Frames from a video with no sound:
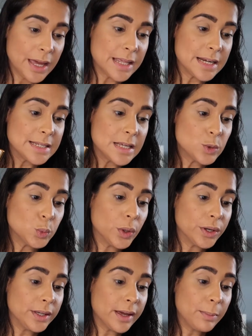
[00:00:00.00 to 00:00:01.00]
and says,
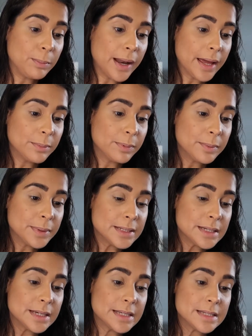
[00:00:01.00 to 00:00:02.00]
well, yet black
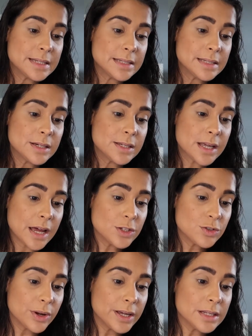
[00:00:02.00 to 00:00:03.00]
pigmented instantly
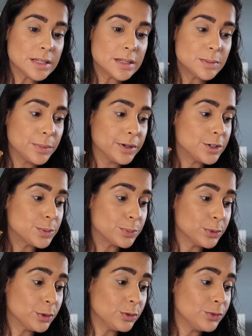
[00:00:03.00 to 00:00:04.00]
saturates,
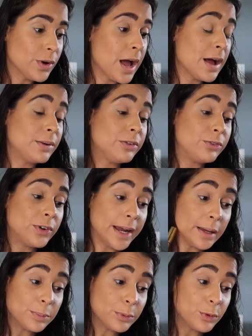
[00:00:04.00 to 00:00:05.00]
smudge-proof,
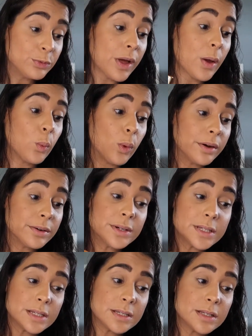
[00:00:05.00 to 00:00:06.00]
flake-proof, and
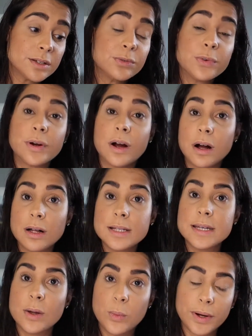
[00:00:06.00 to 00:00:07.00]
water-resistant for
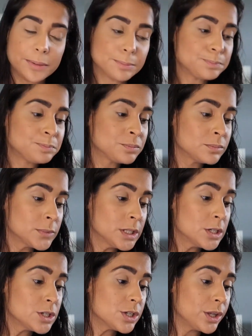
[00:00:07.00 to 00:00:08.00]
all-day wear.
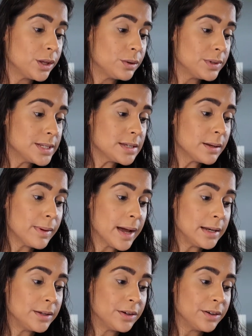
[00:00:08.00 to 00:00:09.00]
So the retail
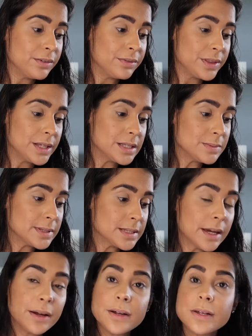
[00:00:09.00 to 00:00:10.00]
value of this
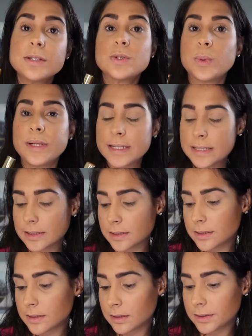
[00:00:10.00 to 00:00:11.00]
mascara is $26.